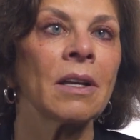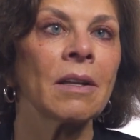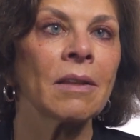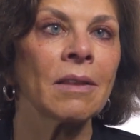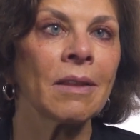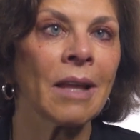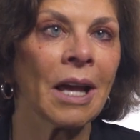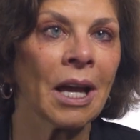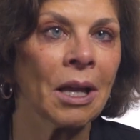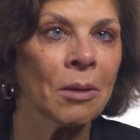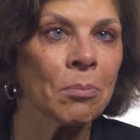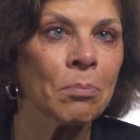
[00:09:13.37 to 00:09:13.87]

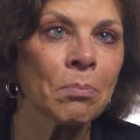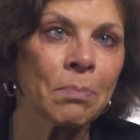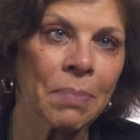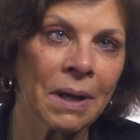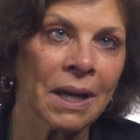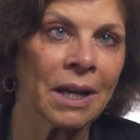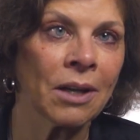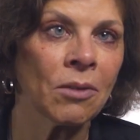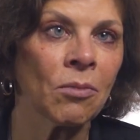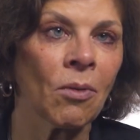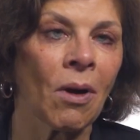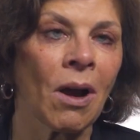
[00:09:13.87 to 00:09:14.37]
that
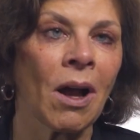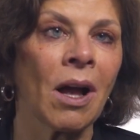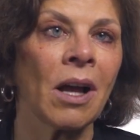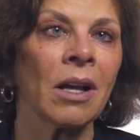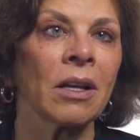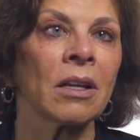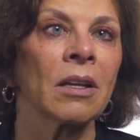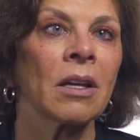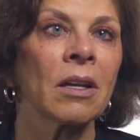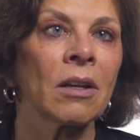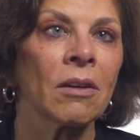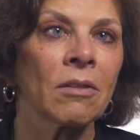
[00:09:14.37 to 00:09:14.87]

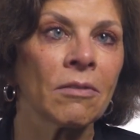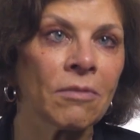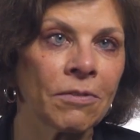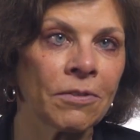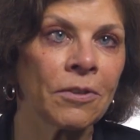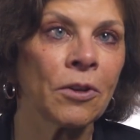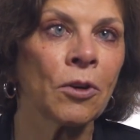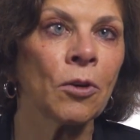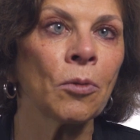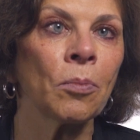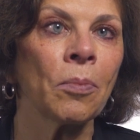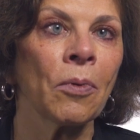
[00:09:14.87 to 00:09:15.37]
bedrock
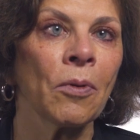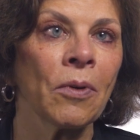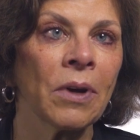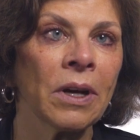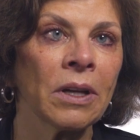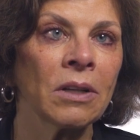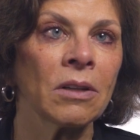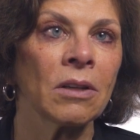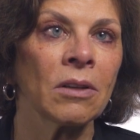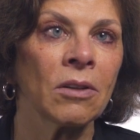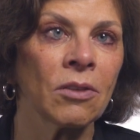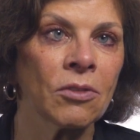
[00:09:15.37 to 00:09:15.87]

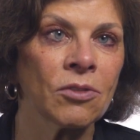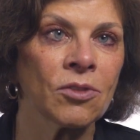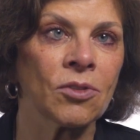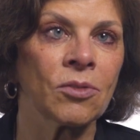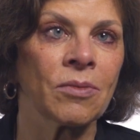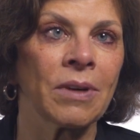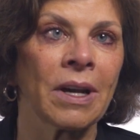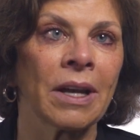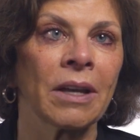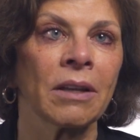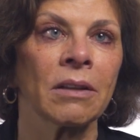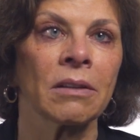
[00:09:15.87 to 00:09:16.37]
viewpoint
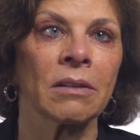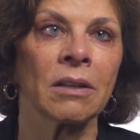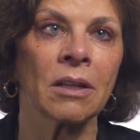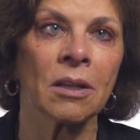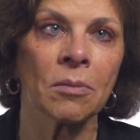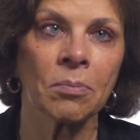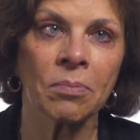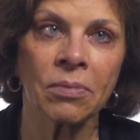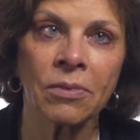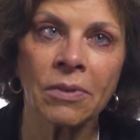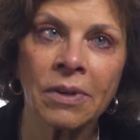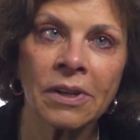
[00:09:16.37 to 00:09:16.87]

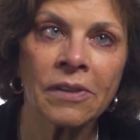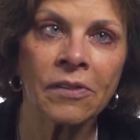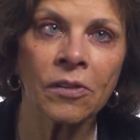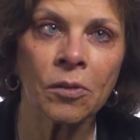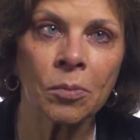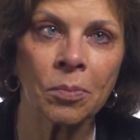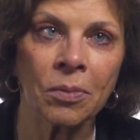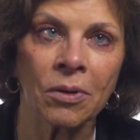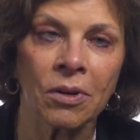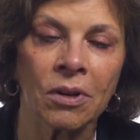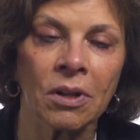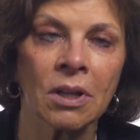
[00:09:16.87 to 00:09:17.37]
neutrality
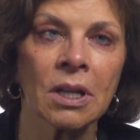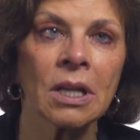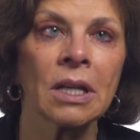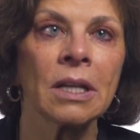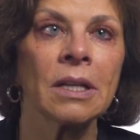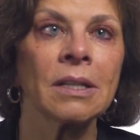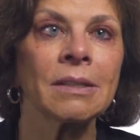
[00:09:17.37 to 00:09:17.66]
principle.